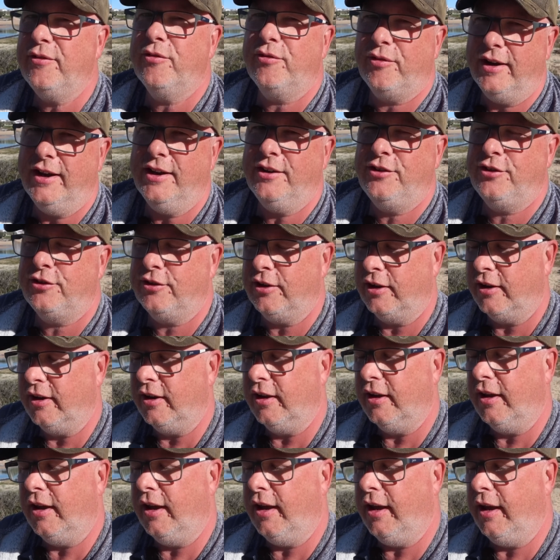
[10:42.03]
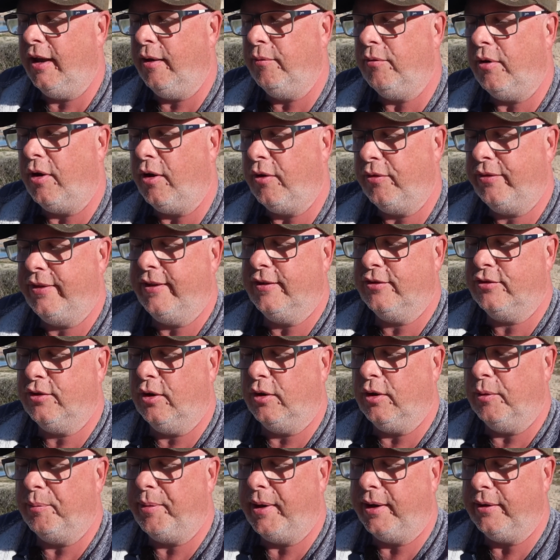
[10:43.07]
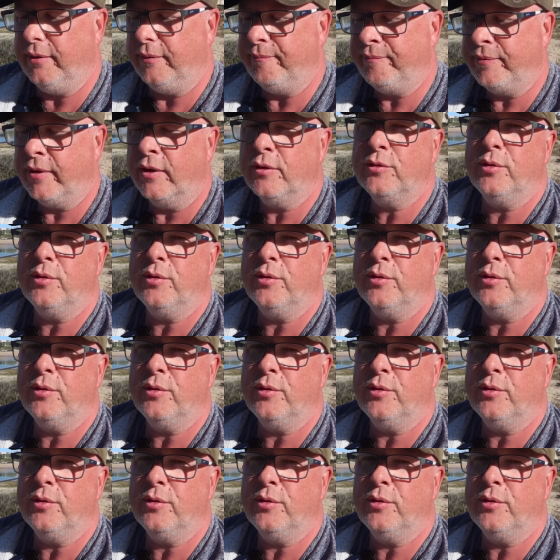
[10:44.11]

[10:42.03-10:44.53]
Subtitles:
fridge off their solar panel.